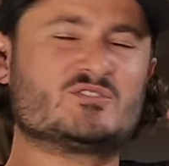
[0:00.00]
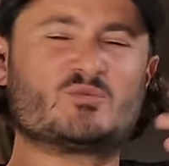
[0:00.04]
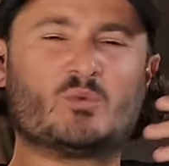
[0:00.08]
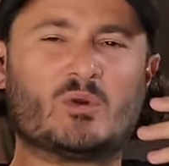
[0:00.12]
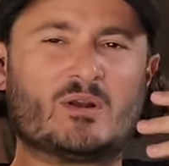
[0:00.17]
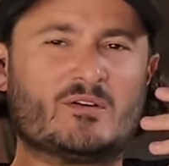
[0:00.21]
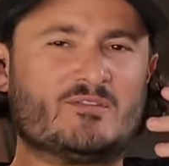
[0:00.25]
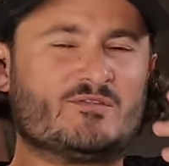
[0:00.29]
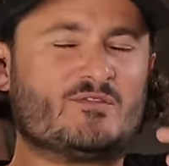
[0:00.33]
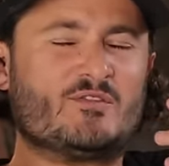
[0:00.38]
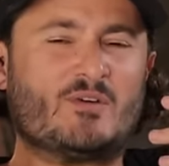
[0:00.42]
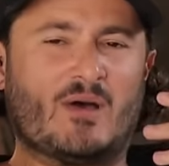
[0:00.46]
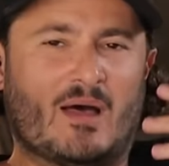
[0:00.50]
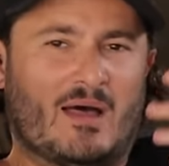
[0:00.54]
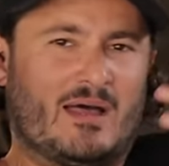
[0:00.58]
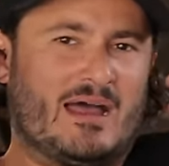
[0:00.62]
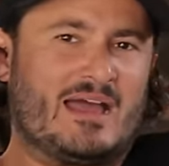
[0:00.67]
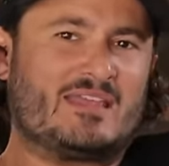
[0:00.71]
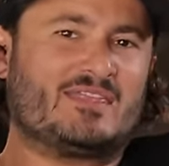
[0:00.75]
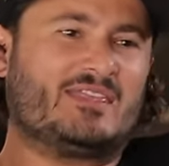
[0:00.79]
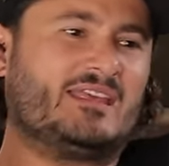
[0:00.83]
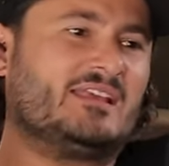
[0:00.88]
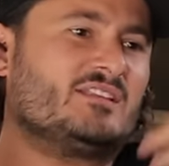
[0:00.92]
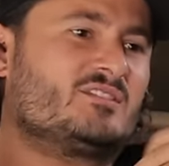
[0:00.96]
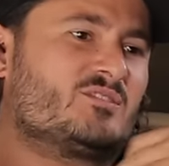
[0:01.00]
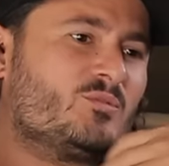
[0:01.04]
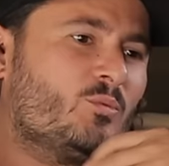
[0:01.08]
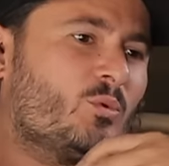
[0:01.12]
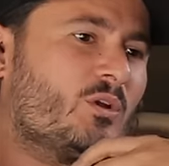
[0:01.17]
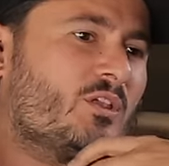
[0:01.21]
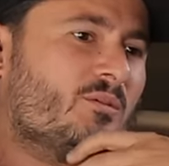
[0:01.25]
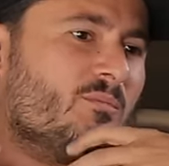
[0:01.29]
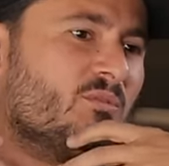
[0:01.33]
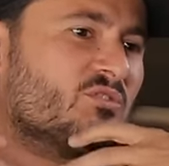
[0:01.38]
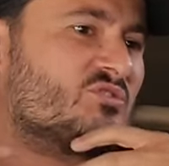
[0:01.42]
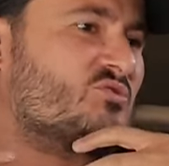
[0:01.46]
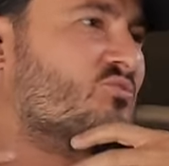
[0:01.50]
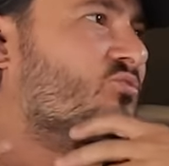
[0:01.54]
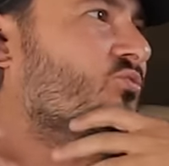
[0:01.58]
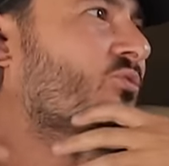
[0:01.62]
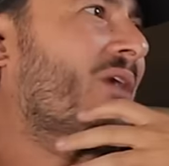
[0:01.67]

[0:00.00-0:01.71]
It's one of, I think, one of the most